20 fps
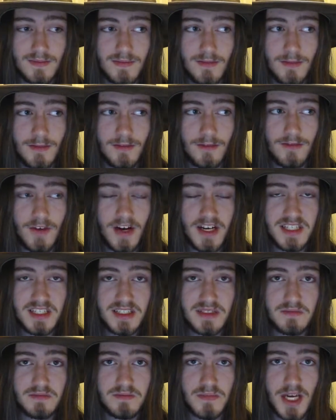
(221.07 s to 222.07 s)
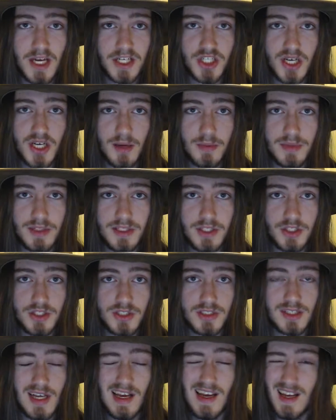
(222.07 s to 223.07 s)
fights, magic
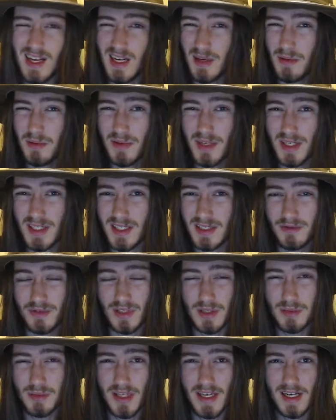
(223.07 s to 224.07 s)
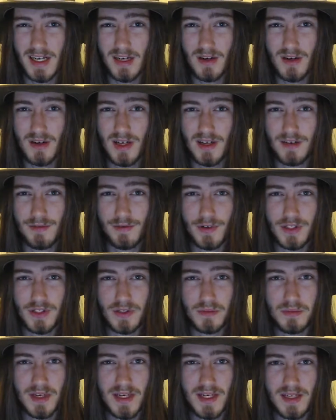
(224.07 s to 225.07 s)
competitions. I didn't really play it at all. I had friends who
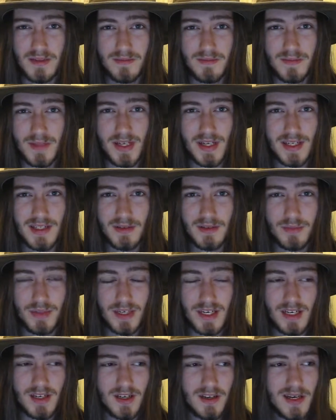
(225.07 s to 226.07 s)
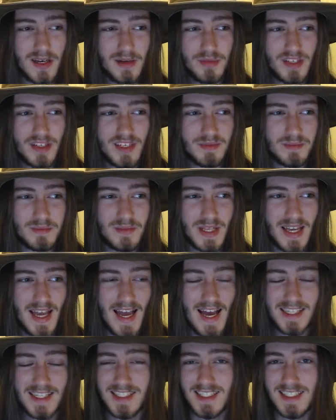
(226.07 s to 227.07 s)
played it, but I didn't play it at all. I played, like,
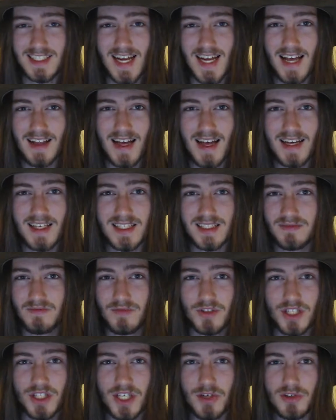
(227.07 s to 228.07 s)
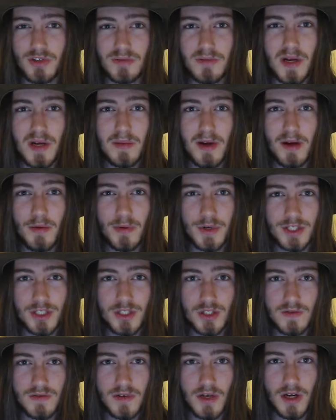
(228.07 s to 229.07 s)
Axis and Allies, which I know is made by Wizards
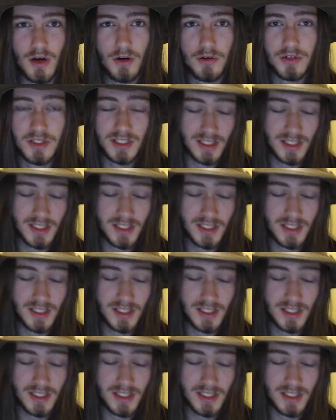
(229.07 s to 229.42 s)
of the Coast.